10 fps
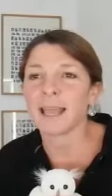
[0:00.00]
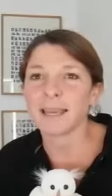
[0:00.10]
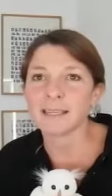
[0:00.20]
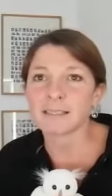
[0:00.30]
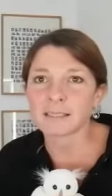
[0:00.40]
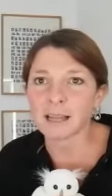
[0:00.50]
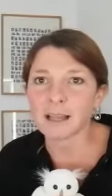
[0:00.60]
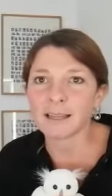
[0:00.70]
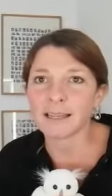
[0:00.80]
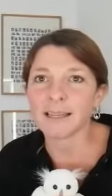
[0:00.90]
any
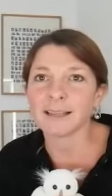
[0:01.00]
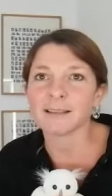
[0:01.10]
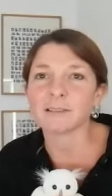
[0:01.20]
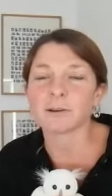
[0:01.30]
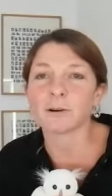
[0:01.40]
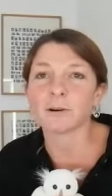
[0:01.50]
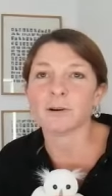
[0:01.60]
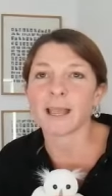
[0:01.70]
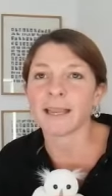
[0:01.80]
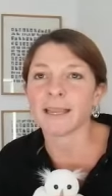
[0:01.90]
starlings
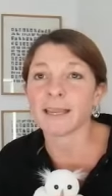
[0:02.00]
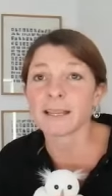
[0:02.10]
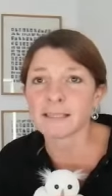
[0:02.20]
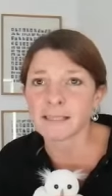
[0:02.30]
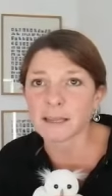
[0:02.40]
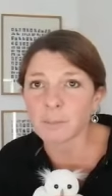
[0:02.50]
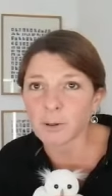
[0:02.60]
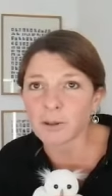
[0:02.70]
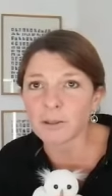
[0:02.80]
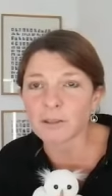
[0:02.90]
or any nesting
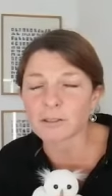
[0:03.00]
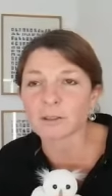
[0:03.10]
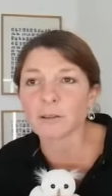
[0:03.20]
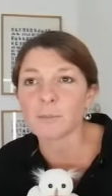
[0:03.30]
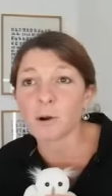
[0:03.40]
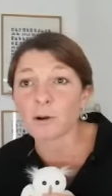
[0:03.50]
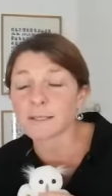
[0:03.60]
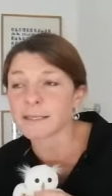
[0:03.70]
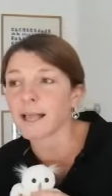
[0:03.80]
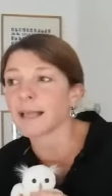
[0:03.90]
birds on the moor
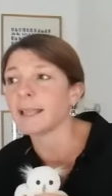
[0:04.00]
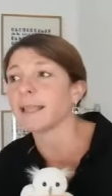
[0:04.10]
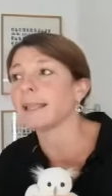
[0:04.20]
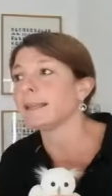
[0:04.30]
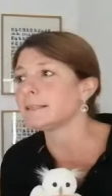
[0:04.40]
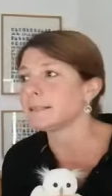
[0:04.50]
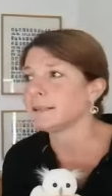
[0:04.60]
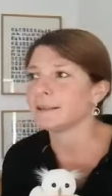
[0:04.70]
side?